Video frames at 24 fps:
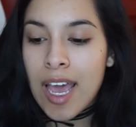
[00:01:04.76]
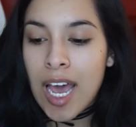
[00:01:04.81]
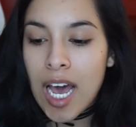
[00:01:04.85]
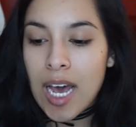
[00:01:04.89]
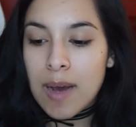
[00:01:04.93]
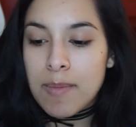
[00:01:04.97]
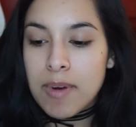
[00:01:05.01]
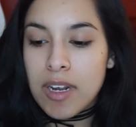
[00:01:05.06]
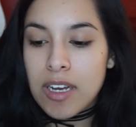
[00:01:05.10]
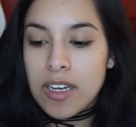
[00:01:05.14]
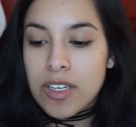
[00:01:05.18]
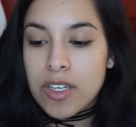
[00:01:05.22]

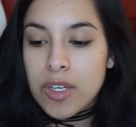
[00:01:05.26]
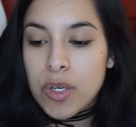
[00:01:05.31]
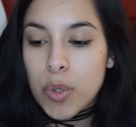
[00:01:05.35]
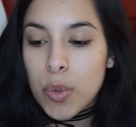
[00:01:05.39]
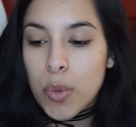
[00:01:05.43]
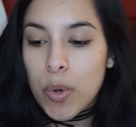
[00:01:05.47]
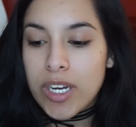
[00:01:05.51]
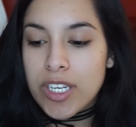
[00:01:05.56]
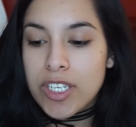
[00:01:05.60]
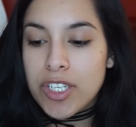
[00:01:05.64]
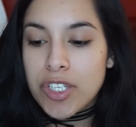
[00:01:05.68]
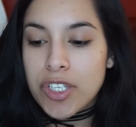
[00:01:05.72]
I'm not
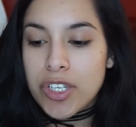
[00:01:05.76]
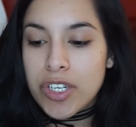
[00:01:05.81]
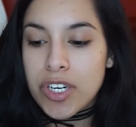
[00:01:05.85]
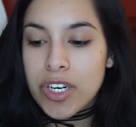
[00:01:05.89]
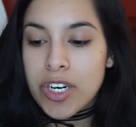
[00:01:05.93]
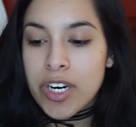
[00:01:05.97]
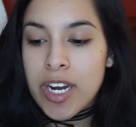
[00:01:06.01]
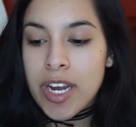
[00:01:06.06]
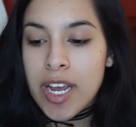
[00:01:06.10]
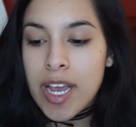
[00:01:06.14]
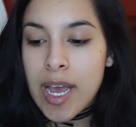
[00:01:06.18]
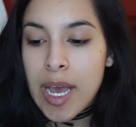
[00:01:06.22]
quite
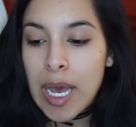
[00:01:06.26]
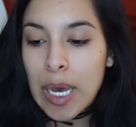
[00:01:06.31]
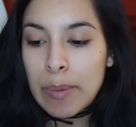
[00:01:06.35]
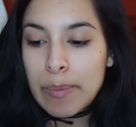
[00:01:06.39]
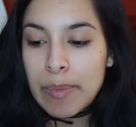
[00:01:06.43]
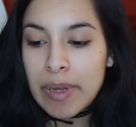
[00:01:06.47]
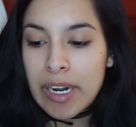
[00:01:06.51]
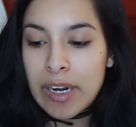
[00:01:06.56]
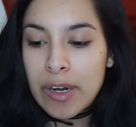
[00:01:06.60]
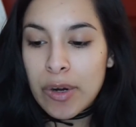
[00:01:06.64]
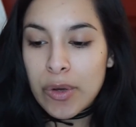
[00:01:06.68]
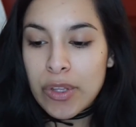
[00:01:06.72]
sure,
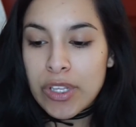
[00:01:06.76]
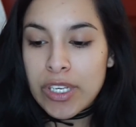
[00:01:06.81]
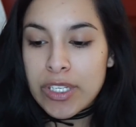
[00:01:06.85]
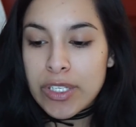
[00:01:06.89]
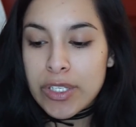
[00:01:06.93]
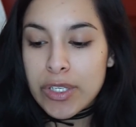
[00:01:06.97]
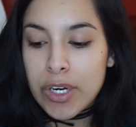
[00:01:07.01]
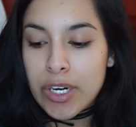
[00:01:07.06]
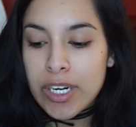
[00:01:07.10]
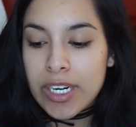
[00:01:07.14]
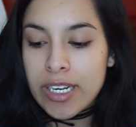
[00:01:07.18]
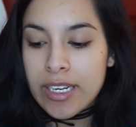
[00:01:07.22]
but I know they
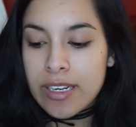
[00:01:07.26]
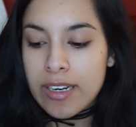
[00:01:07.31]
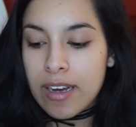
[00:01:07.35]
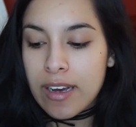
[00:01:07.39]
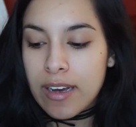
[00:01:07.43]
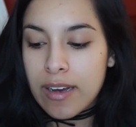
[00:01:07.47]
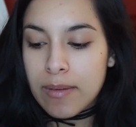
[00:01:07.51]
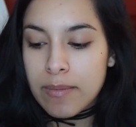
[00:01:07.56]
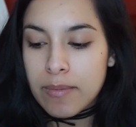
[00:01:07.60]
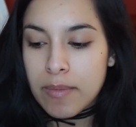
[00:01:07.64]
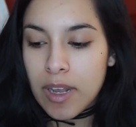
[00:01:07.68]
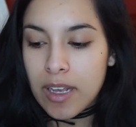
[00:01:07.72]
started
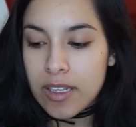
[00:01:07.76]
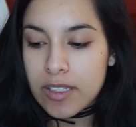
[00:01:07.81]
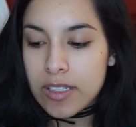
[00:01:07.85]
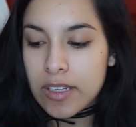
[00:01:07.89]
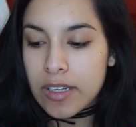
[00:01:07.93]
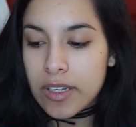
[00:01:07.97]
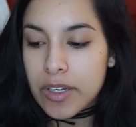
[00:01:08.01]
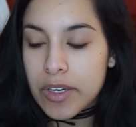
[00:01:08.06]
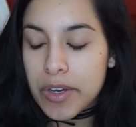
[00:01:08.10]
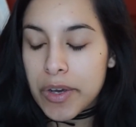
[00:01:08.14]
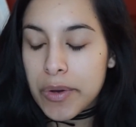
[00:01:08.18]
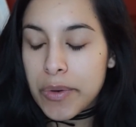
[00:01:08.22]
not so
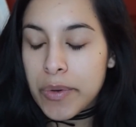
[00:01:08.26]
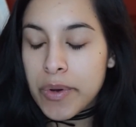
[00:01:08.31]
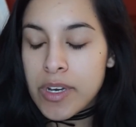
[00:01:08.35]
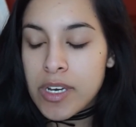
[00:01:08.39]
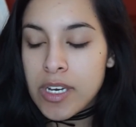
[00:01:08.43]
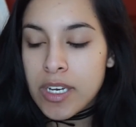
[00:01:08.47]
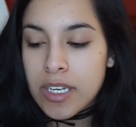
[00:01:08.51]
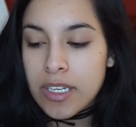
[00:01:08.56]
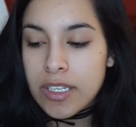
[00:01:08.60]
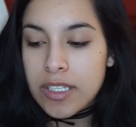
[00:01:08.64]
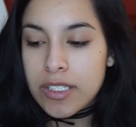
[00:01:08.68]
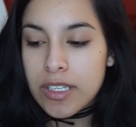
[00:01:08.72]
long ago.
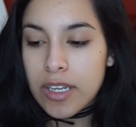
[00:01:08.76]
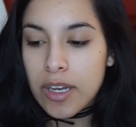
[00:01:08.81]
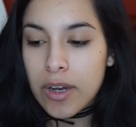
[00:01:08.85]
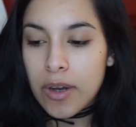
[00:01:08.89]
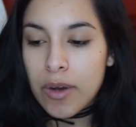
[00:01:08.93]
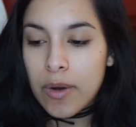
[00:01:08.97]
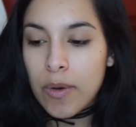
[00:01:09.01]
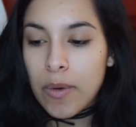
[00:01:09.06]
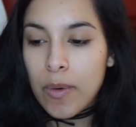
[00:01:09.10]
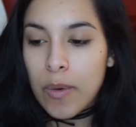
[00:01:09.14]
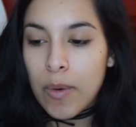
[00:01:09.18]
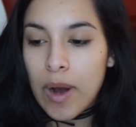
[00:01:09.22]

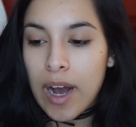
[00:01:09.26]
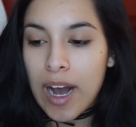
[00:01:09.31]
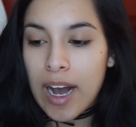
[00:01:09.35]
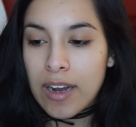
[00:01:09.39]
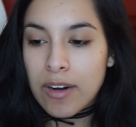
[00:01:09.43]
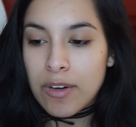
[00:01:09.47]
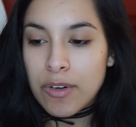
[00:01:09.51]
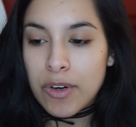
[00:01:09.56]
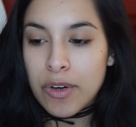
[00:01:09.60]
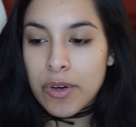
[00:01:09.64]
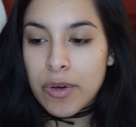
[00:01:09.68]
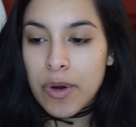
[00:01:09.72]
So I
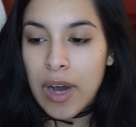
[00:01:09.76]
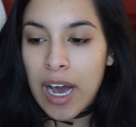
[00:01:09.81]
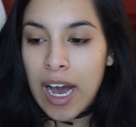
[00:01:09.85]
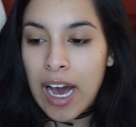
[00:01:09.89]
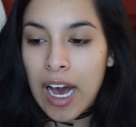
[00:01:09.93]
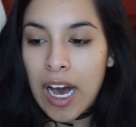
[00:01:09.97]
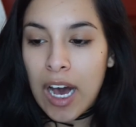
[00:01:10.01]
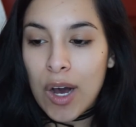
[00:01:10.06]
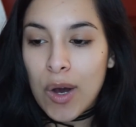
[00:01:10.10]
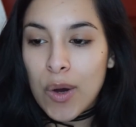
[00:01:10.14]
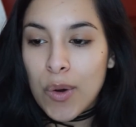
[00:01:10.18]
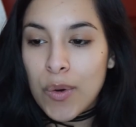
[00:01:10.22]
don't know
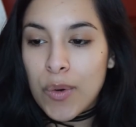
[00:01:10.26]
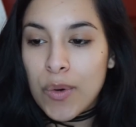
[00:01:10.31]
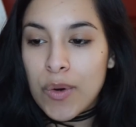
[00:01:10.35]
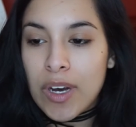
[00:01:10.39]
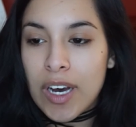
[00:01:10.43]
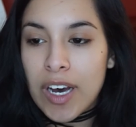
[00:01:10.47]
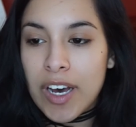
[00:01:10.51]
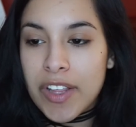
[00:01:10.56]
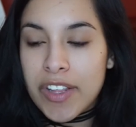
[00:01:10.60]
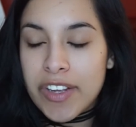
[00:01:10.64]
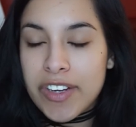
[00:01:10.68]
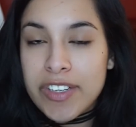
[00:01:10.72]
how
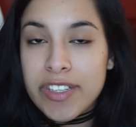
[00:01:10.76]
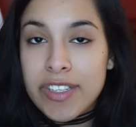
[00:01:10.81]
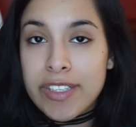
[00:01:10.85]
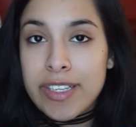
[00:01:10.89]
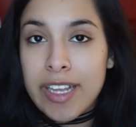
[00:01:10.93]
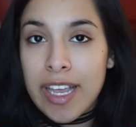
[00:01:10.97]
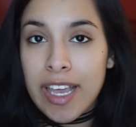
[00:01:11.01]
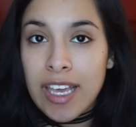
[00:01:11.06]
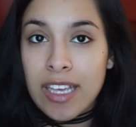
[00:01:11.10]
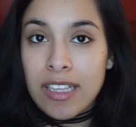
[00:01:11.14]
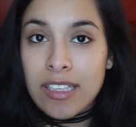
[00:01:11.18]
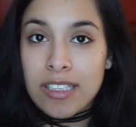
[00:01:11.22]
other
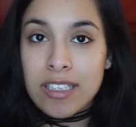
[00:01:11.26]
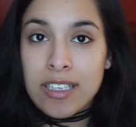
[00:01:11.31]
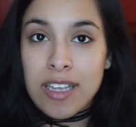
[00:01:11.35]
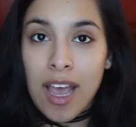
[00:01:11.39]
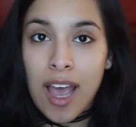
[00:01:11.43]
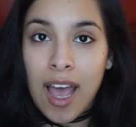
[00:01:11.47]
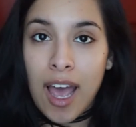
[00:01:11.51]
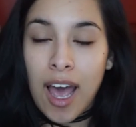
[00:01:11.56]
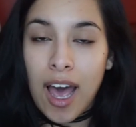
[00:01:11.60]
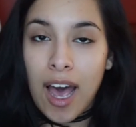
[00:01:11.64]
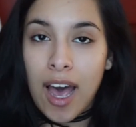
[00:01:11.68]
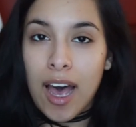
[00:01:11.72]
states,
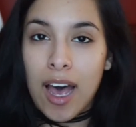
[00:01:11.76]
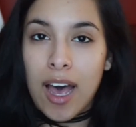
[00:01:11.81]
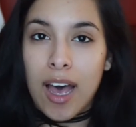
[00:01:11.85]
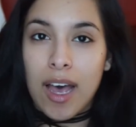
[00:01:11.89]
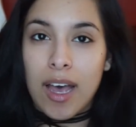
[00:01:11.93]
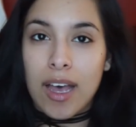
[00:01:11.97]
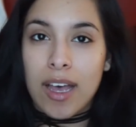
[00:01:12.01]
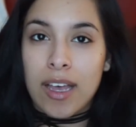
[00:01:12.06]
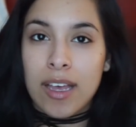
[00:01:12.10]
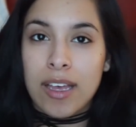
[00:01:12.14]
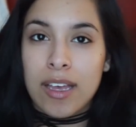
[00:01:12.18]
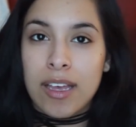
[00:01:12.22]

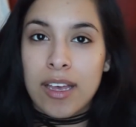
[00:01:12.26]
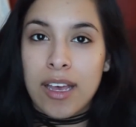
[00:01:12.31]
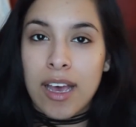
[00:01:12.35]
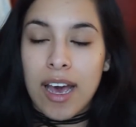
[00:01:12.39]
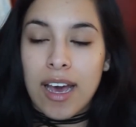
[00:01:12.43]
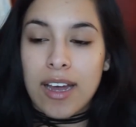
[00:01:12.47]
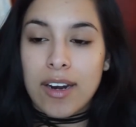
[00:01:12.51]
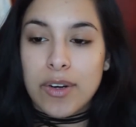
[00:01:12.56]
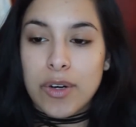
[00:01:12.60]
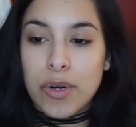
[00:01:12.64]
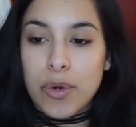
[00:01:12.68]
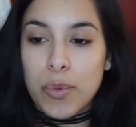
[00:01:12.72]
I
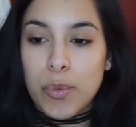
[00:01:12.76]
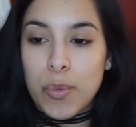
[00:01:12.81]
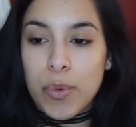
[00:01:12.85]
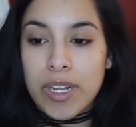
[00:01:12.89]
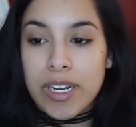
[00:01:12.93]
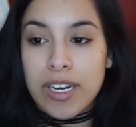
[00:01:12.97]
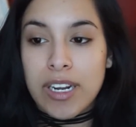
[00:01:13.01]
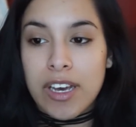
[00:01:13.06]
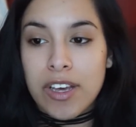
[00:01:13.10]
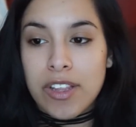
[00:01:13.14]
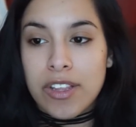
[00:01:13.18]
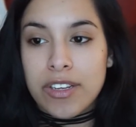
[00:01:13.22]
don't know
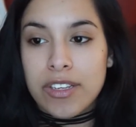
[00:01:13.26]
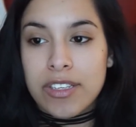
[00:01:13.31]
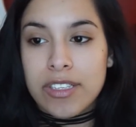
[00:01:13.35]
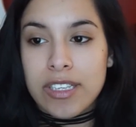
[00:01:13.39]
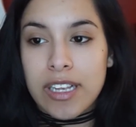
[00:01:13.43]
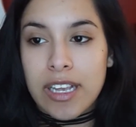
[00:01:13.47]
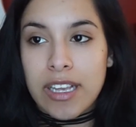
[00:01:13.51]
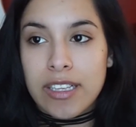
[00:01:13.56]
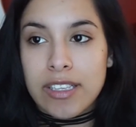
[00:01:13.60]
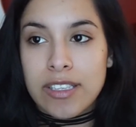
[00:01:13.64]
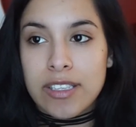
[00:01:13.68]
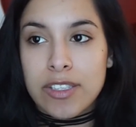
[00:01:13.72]
when other
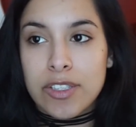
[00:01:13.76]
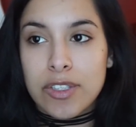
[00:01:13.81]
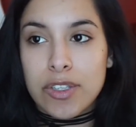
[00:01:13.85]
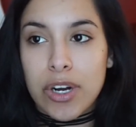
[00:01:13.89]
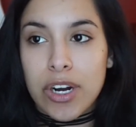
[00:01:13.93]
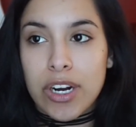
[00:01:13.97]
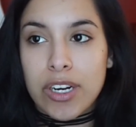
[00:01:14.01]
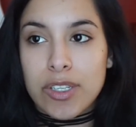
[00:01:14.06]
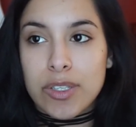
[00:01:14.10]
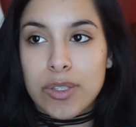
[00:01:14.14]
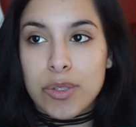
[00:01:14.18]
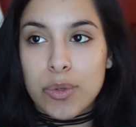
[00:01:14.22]
states
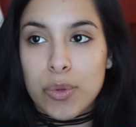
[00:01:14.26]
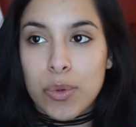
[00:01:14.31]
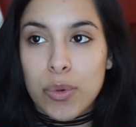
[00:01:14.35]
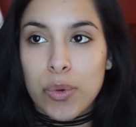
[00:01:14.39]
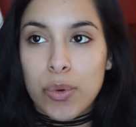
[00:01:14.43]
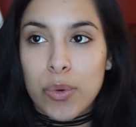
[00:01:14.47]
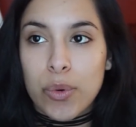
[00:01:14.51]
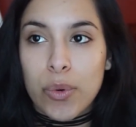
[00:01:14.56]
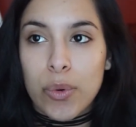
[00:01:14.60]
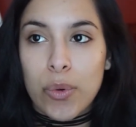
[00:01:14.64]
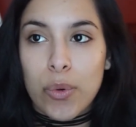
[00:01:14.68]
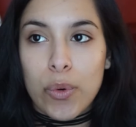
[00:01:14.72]
start
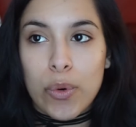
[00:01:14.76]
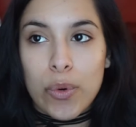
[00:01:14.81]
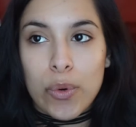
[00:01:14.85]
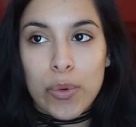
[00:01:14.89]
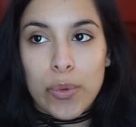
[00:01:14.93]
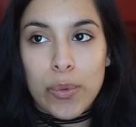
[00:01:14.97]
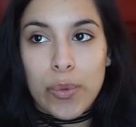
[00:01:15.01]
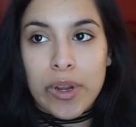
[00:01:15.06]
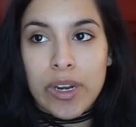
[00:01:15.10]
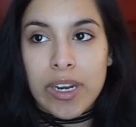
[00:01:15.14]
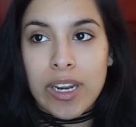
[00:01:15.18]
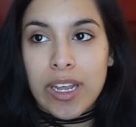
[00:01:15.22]
school or
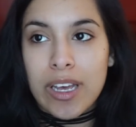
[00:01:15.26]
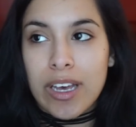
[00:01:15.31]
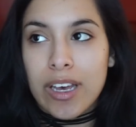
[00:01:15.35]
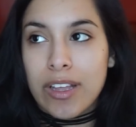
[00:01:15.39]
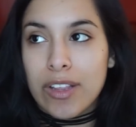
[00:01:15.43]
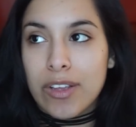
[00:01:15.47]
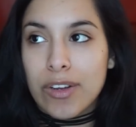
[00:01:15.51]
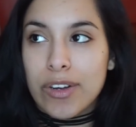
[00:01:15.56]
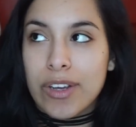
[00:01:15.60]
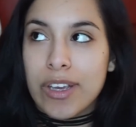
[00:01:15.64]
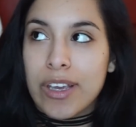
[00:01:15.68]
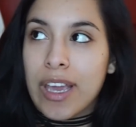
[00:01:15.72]
when
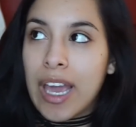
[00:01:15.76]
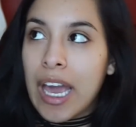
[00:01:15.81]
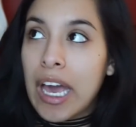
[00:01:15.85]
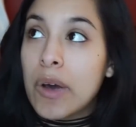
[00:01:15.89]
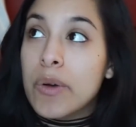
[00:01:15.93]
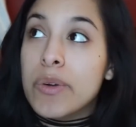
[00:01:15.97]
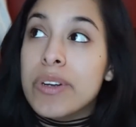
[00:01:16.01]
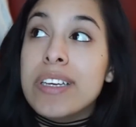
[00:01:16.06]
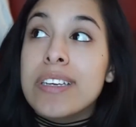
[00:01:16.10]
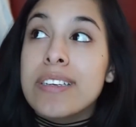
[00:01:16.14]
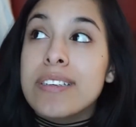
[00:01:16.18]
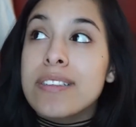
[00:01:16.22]
other
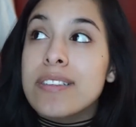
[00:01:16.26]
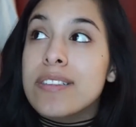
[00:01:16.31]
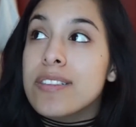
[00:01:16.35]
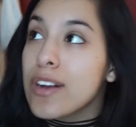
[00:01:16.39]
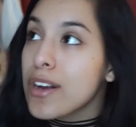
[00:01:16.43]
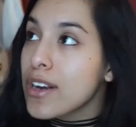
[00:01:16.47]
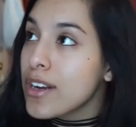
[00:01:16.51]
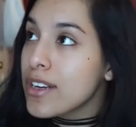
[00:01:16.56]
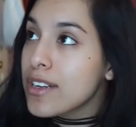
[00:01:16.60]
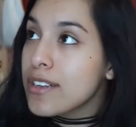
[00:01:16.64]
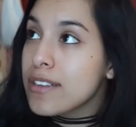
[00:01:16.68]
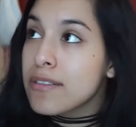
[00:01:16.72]
counties
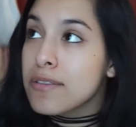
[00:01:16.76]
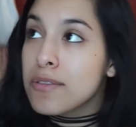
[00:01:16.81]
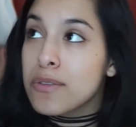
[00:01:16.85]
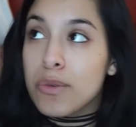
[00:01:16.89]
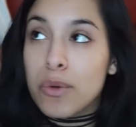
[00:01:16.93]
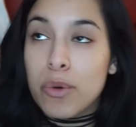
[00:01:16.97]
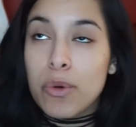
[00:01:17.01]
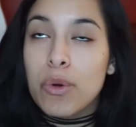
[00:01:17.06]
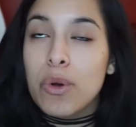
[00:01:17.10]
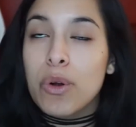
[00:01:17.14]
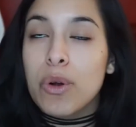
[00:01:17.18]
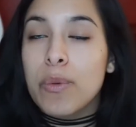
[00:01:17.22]
start
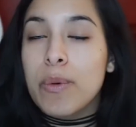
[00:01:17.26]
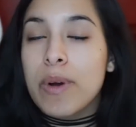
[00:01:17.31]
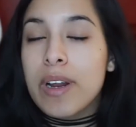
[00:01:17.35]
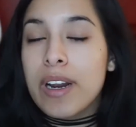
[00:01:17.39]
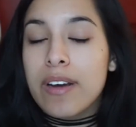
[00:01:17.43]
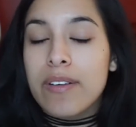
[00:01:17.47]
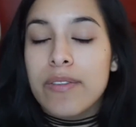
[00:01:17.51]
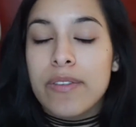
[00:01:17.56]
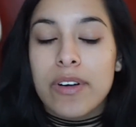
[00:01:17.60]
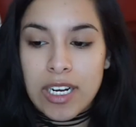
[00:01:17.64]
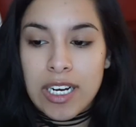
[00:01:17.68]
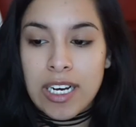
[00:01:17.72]
school or
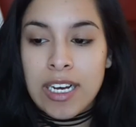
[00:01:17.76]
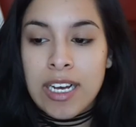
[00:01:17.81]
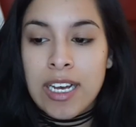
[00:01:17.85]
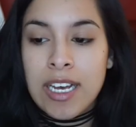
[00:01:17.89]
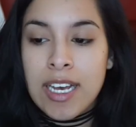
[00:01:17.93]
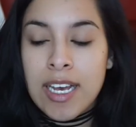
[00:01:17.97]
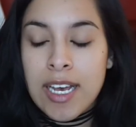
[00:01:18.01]
whatever.